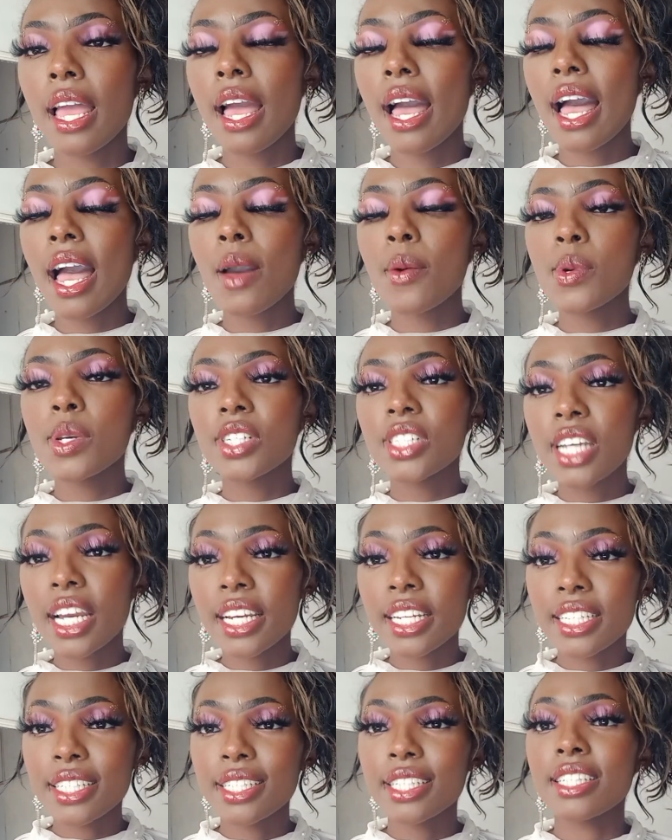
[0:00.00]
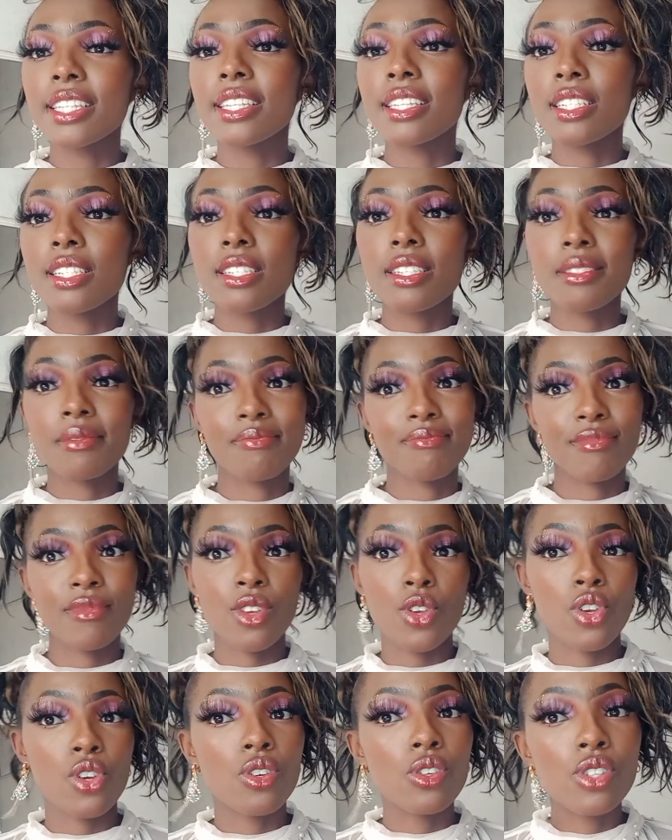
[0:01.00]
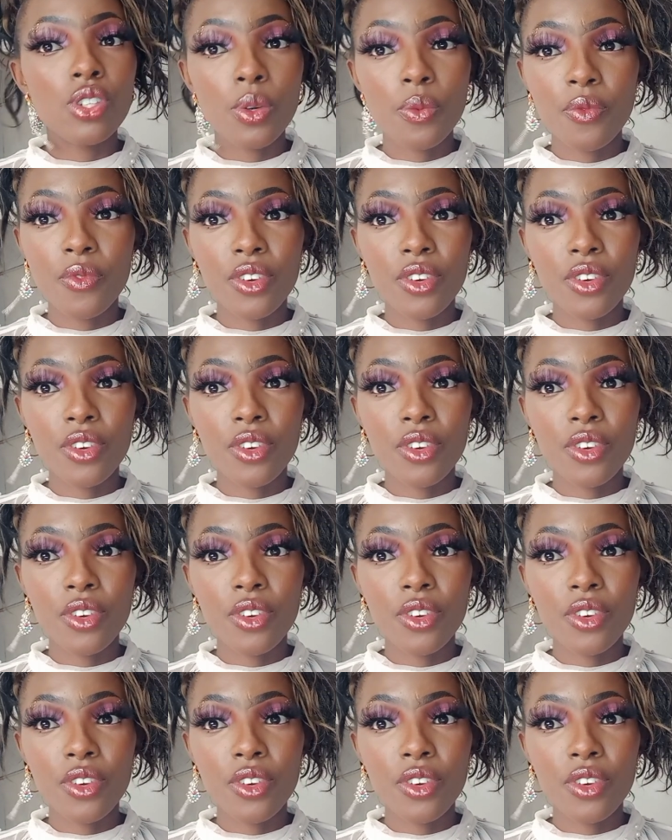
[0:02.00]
I wish I did this YouTube